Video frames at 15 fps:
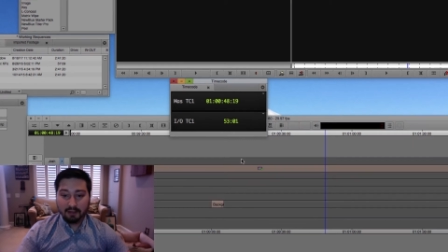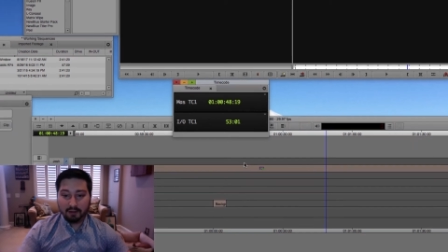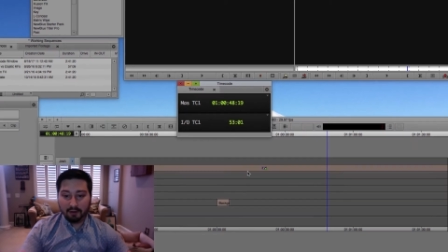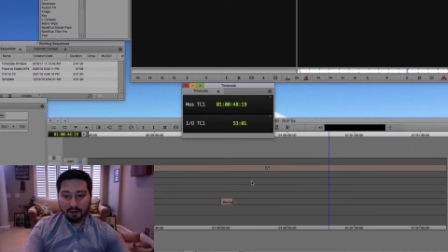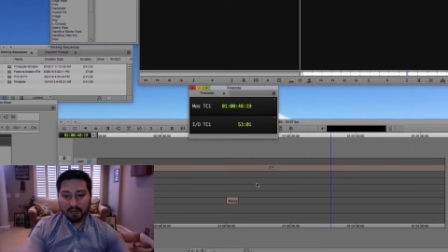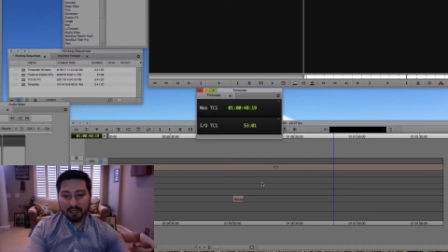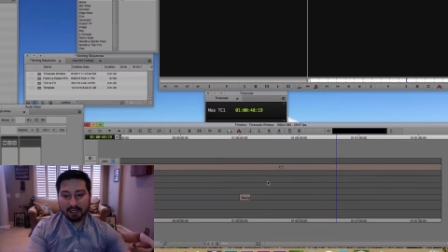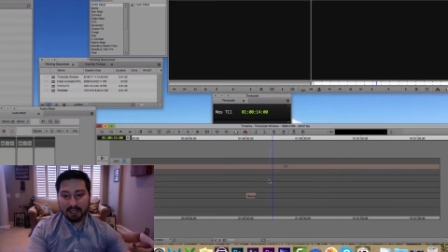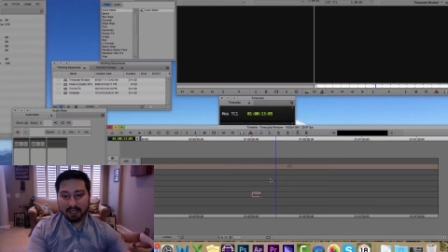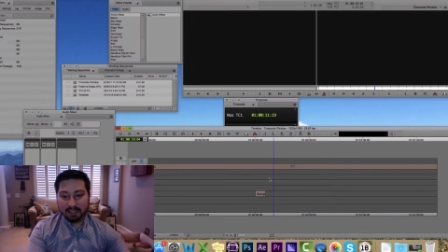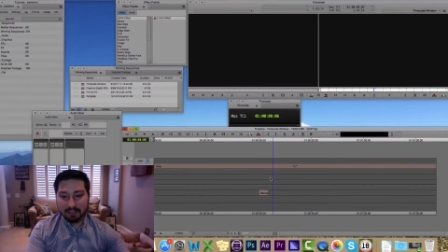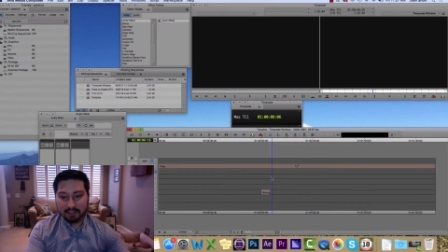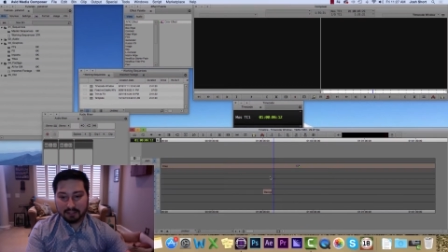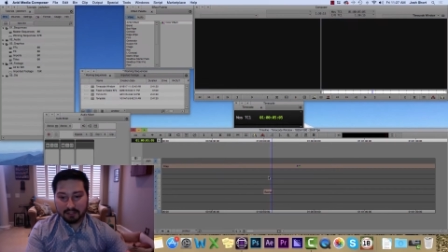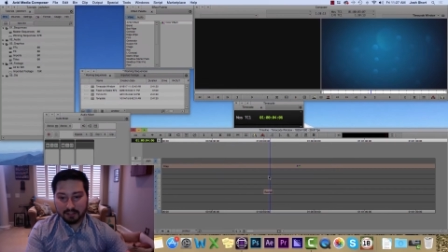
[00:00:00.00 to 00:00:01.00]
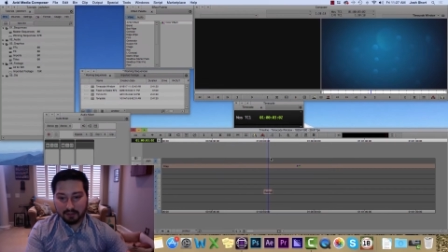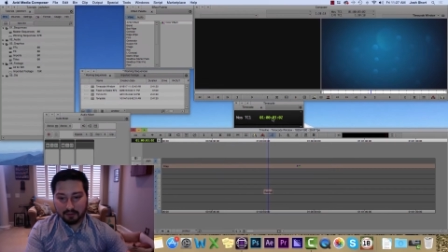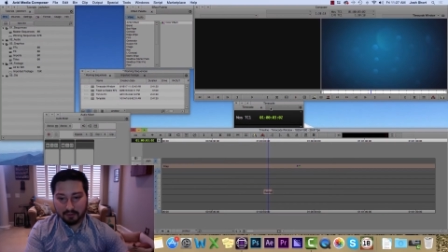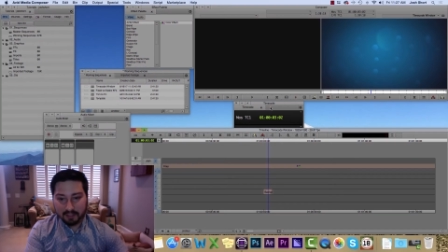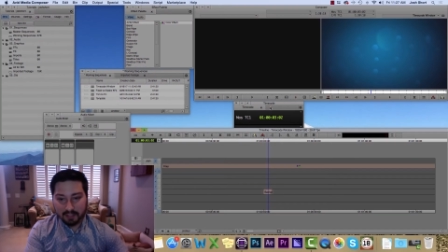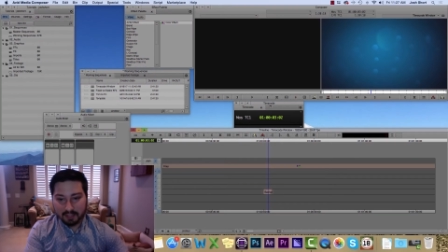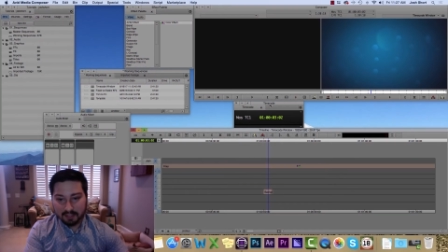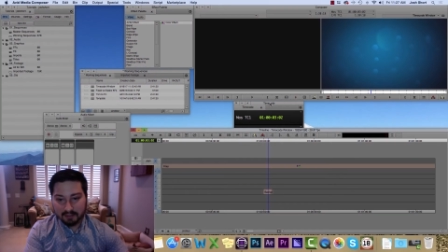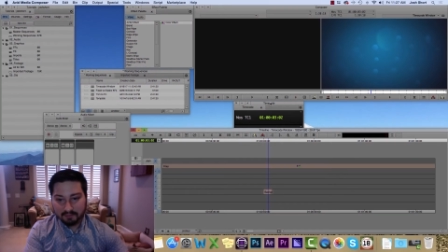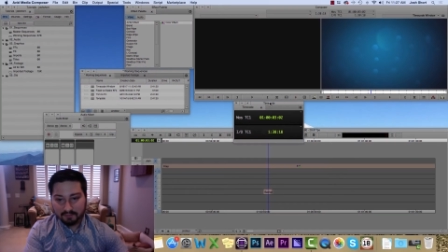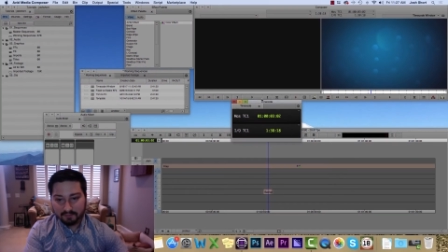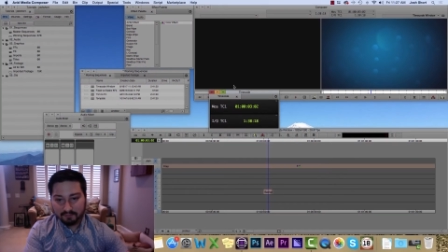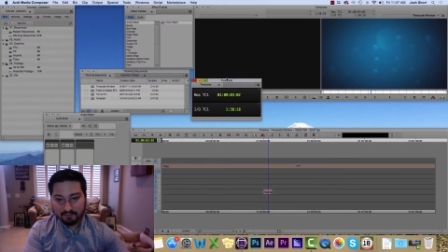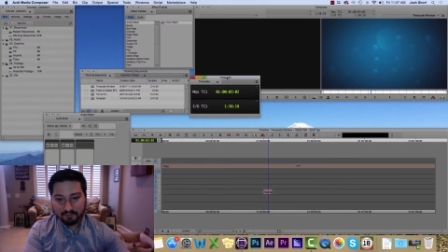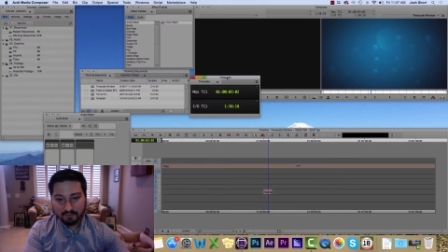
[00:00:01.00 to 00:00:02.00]
All right, and so
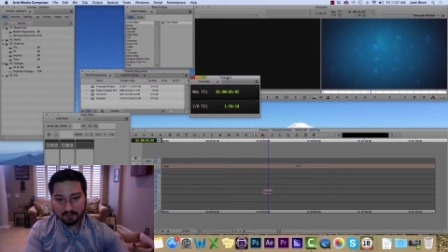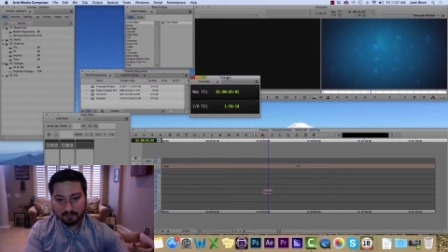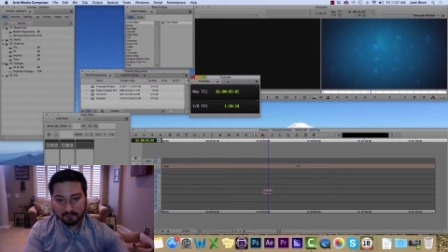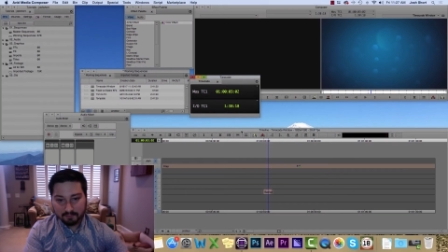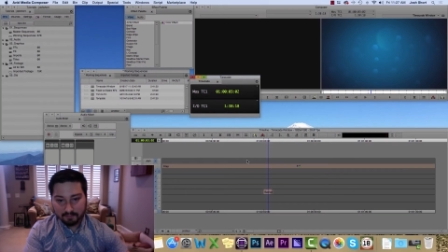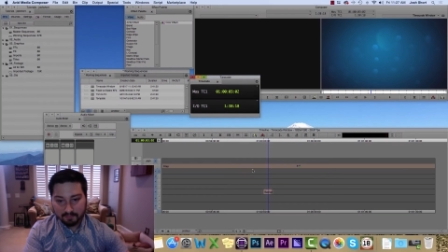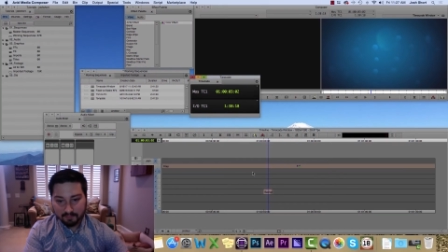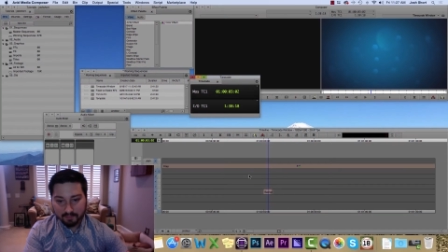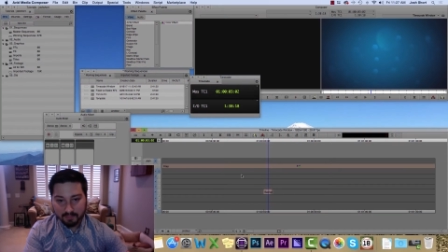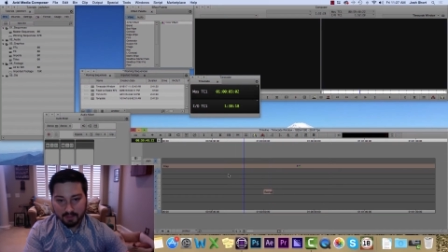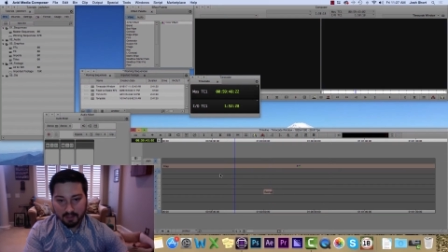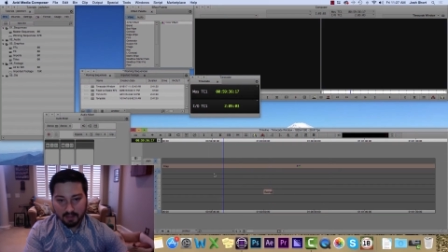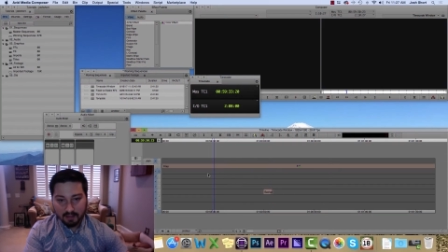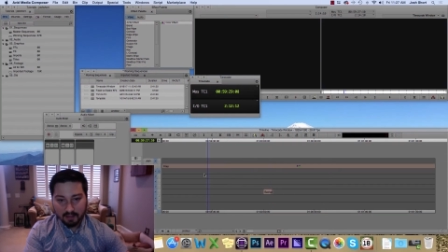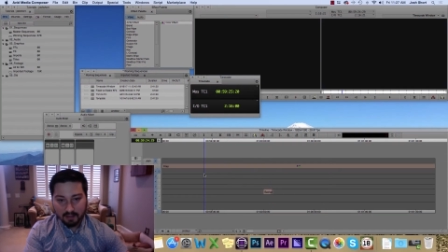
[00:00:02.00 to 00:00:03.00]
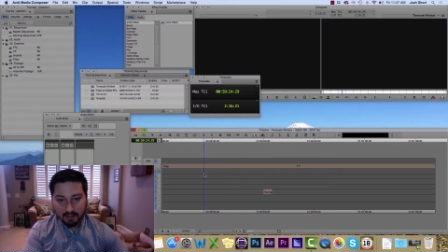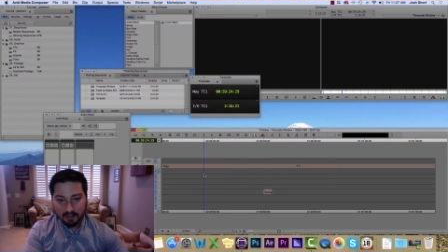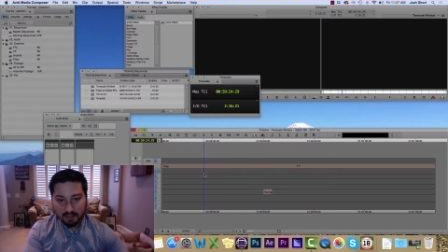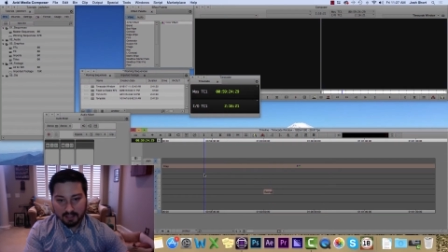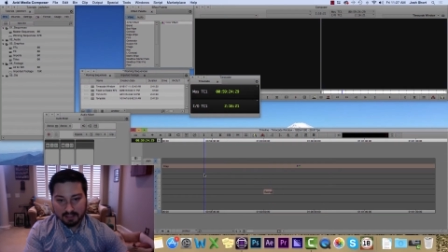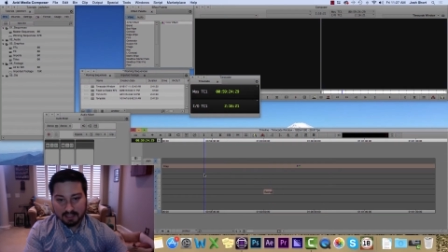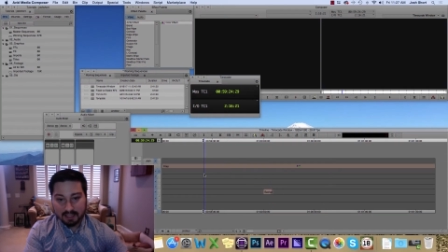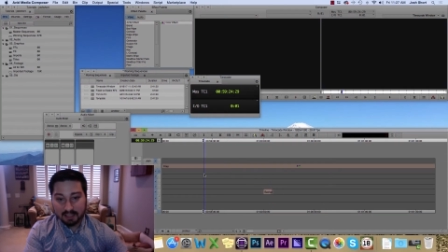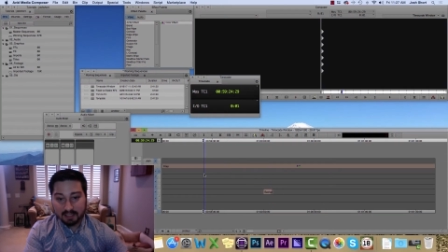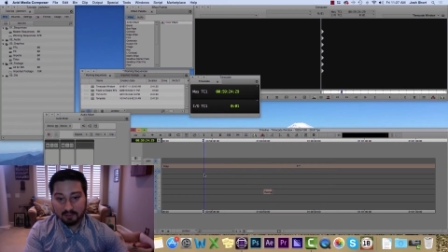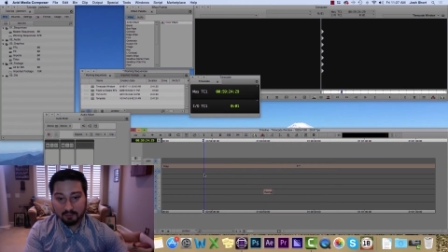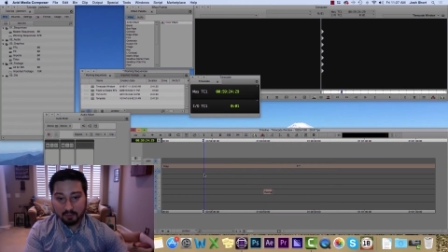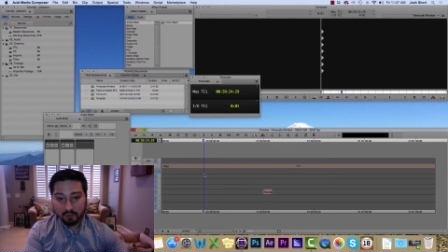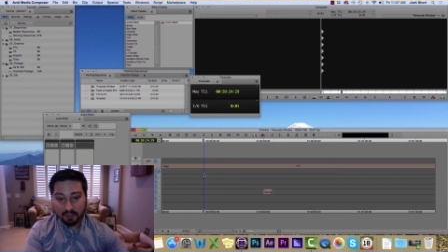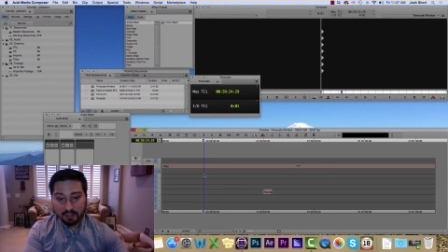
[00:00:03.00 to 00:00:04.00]
if I set an
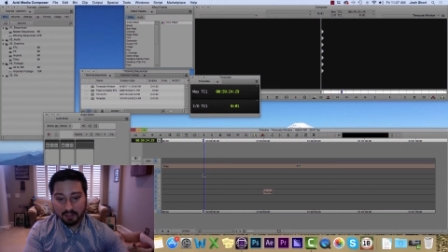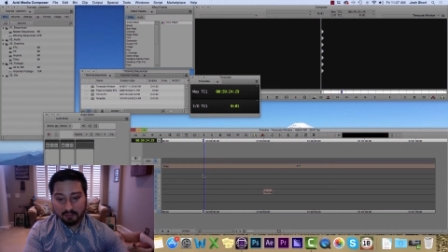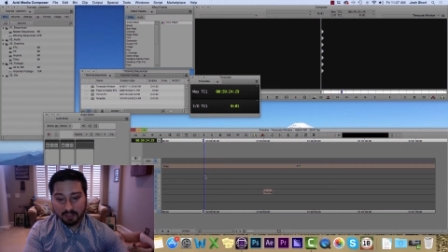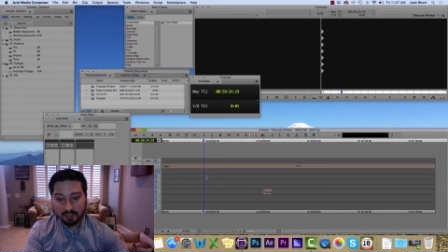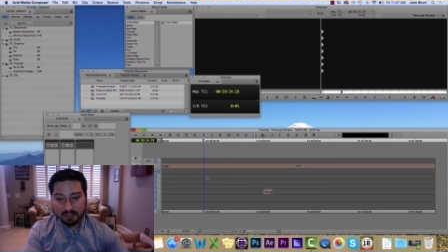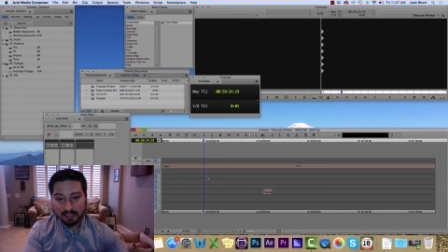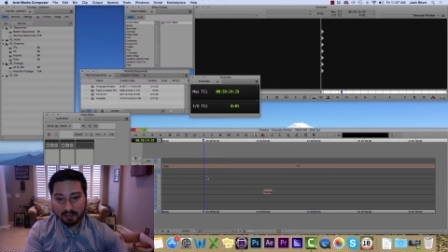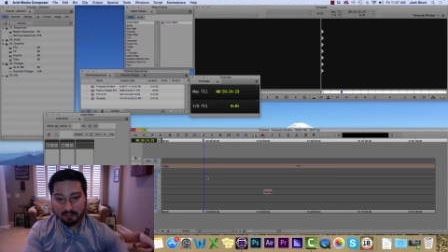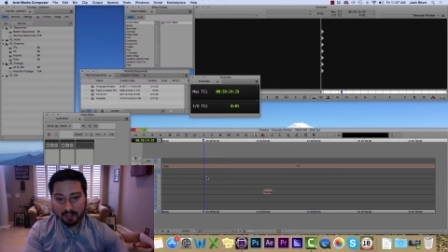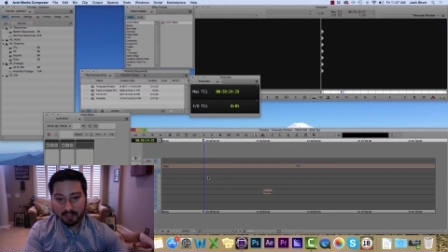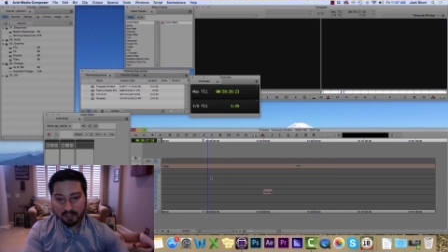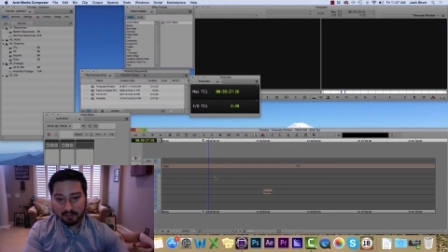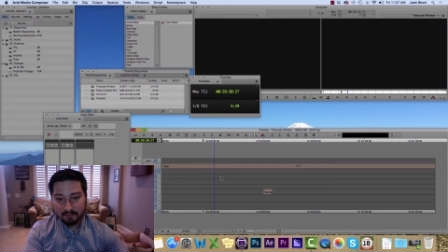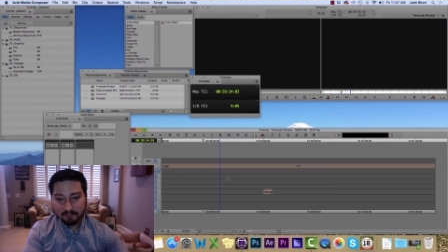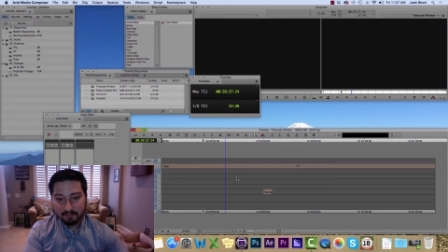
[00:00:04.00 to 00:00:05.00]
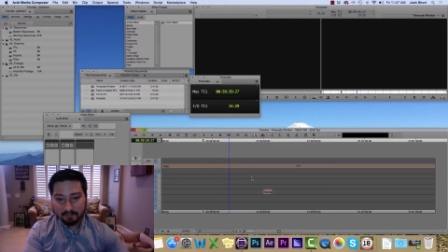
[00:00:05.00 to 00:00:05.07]
endpoint in my timeline,